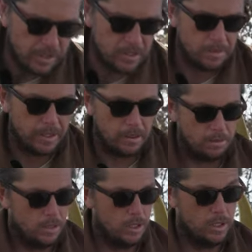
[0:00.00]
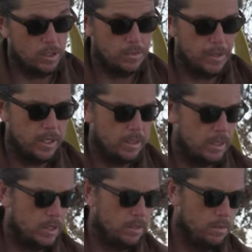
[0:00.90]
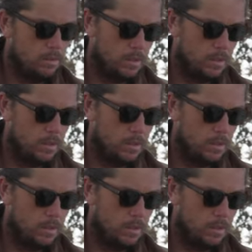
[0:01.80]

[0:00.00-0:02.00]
fins play a huge part in